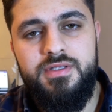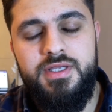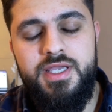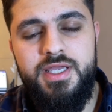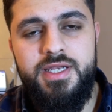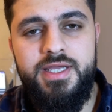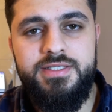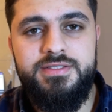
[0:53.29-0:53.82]

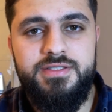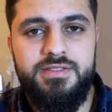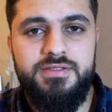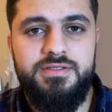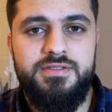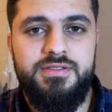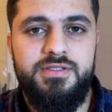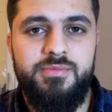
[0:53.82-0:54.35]
in
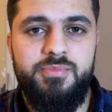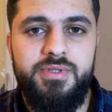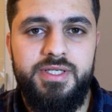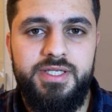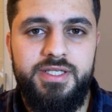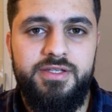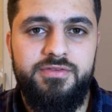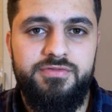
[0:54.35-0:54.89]
essence, the
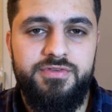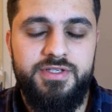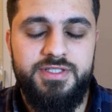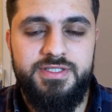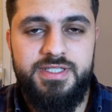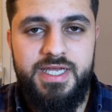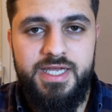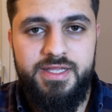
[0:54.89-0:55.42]
belief
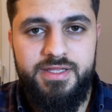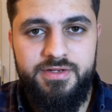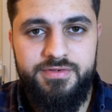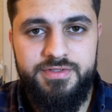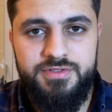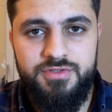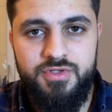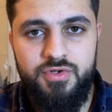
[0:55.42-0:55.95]
is that there
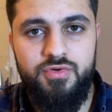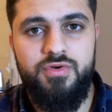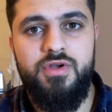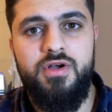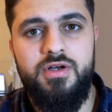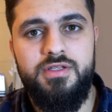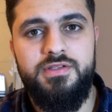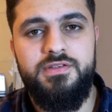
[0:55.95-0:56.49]
is no
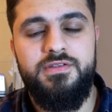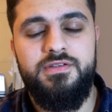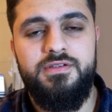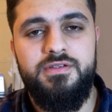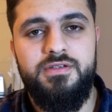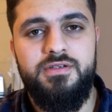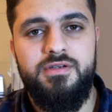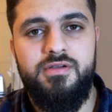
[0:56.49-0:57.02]
God
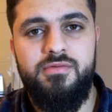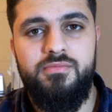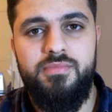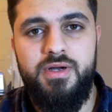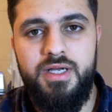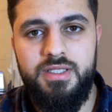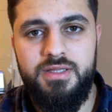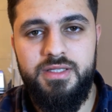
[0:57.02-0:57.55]

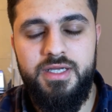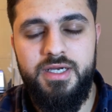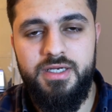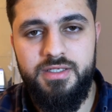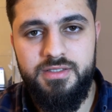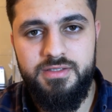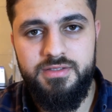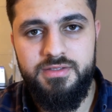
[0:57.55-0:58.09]
but Allah,